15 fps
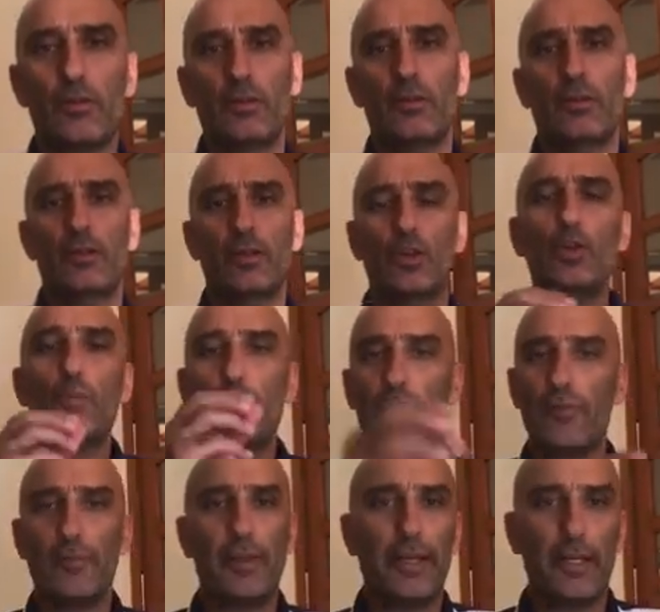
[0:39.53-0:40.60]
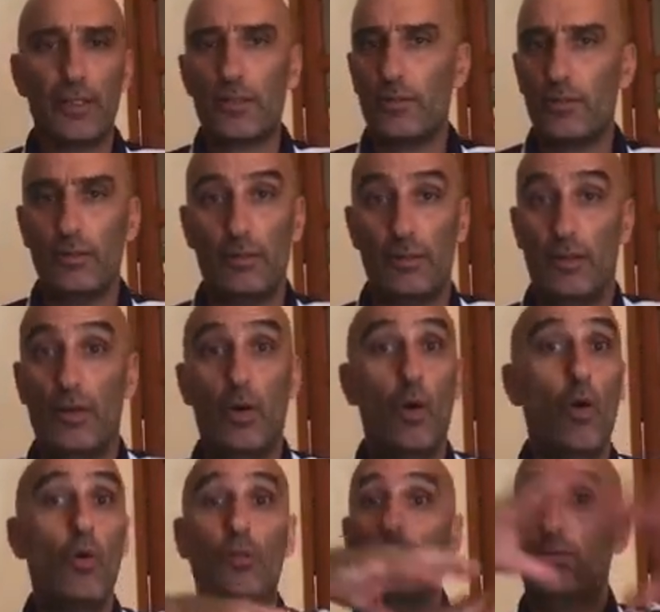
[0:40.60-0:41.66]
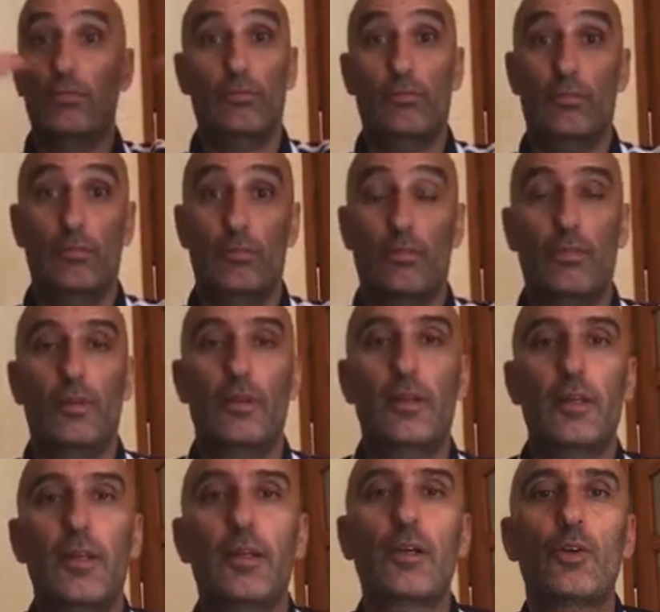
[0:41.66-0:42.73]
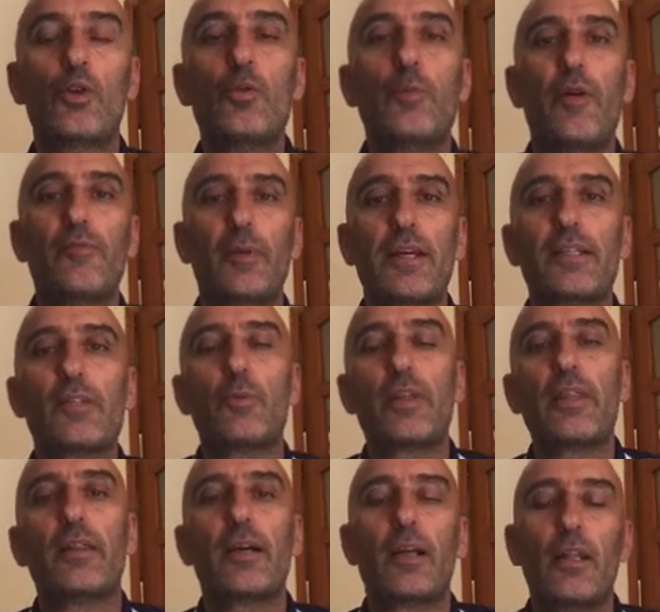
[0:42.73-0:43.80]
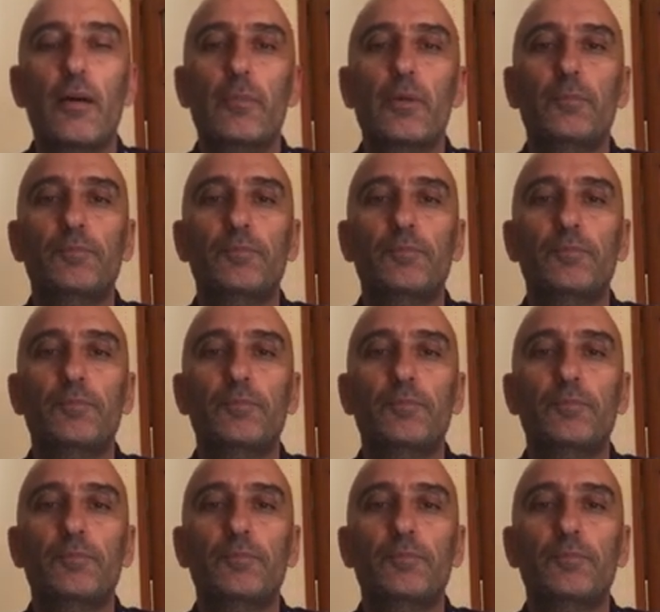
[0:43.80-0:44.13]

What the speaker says: a group of players or the whole group of players within the club.